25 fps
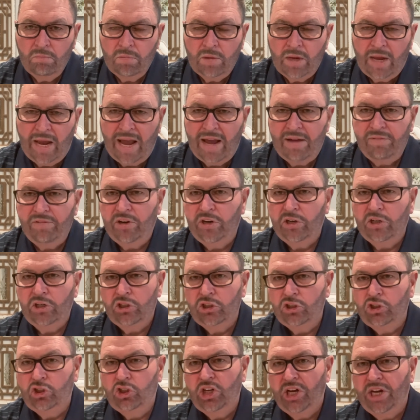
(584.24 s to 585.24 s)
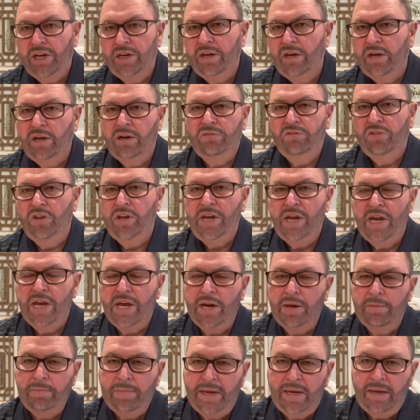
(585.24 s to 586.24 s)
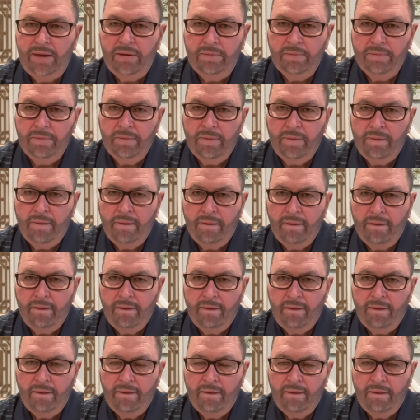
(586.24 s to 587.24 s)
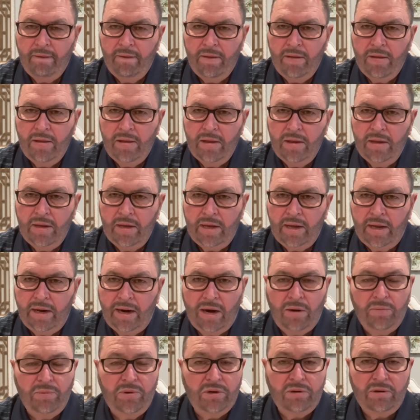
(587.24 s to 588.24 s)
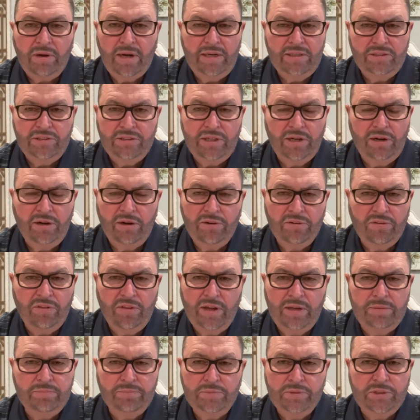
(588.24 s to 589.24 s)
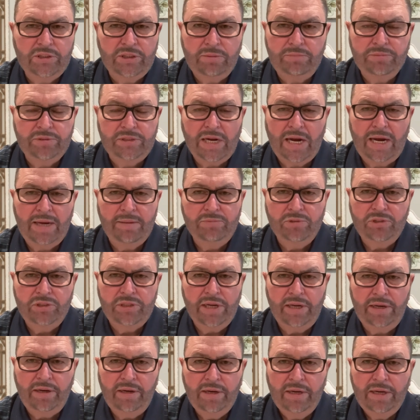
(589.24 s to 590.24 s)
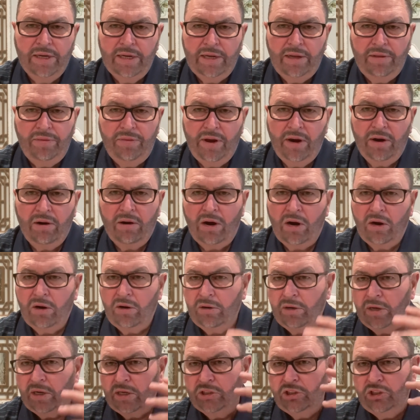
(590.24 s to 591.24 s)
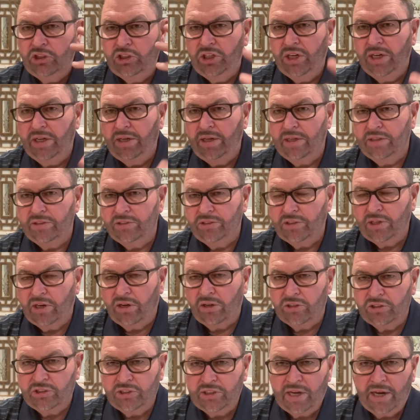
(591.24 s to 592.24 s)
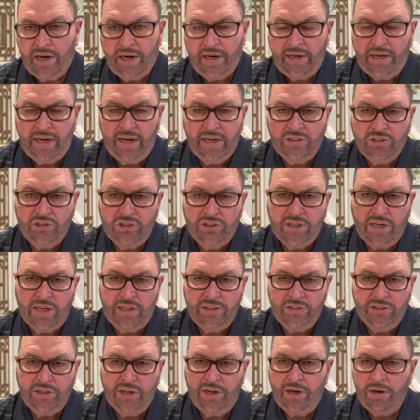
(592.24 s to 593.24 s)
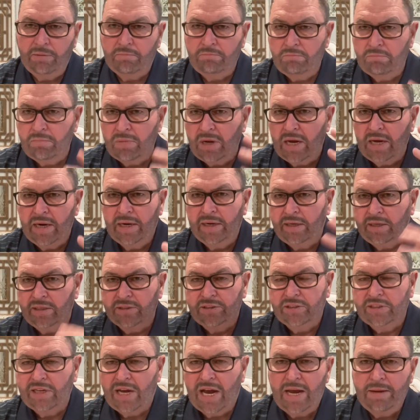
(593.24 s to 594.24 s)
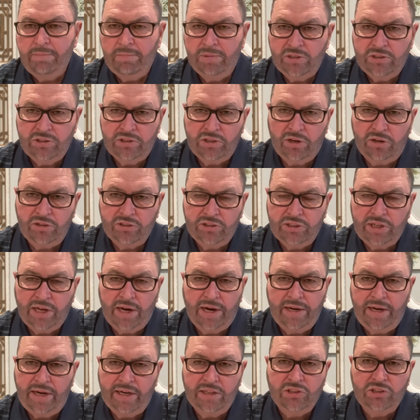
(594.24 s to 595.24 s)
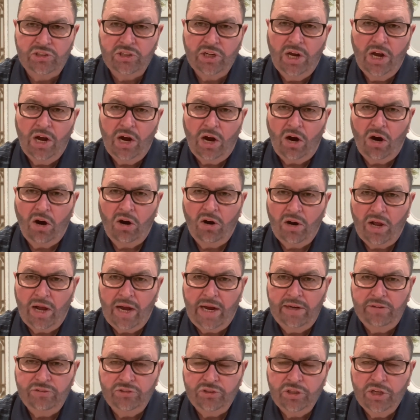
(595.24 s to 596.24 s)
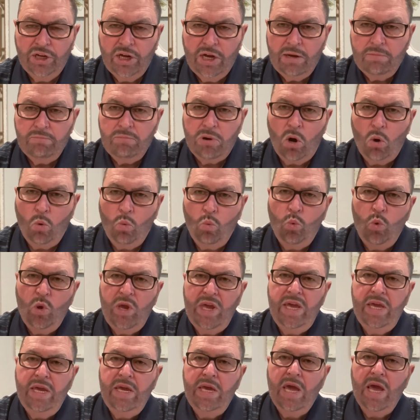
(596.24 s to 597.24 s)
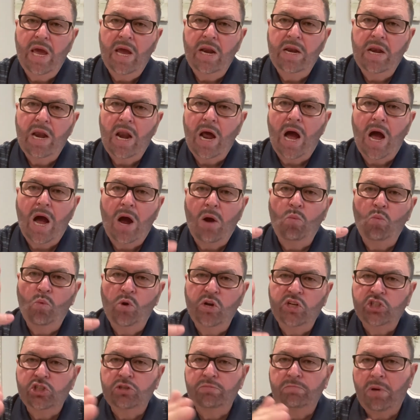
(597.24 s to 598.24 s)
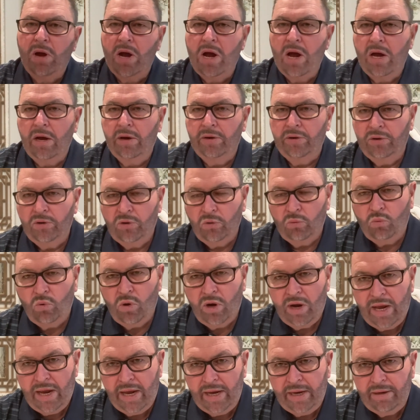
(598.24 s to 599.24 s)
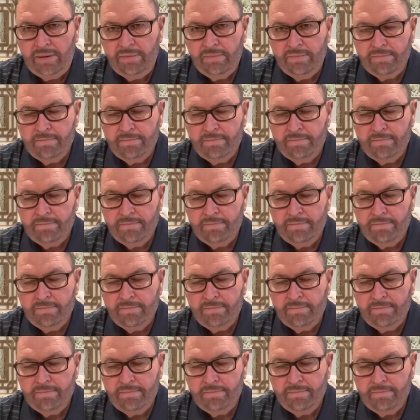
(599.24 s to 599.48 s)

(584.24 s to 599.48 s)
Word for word: having an agenda of the enemy. And I realize there are things sometimes that there are agendas that are set against us and demonic assignments that are set against our lives but we cannot respond the way